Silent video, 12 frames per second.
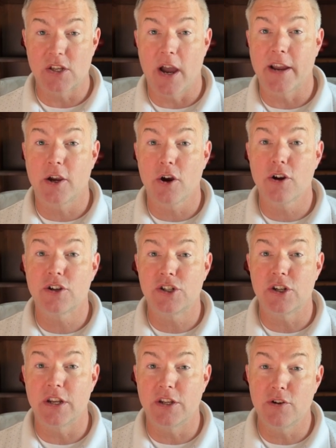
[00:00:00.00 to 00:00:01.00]
So I encourage
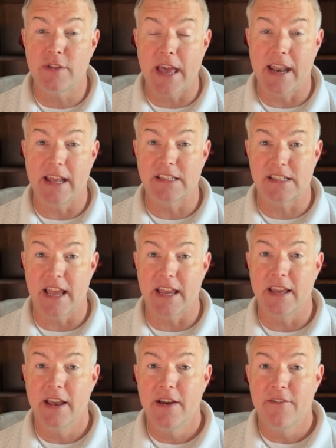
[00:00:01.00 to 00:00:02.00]
you to do that. It's
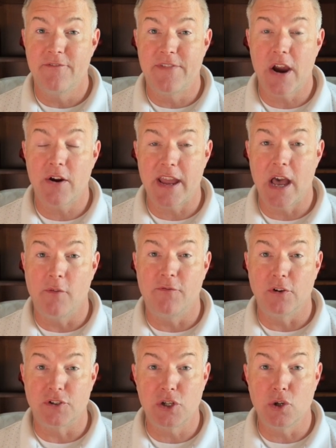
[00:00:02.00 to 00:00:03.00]
a very
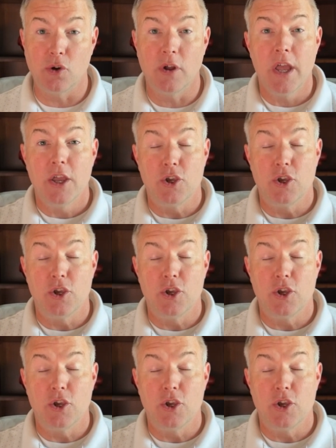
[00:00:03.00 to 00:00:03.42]
helpful tool.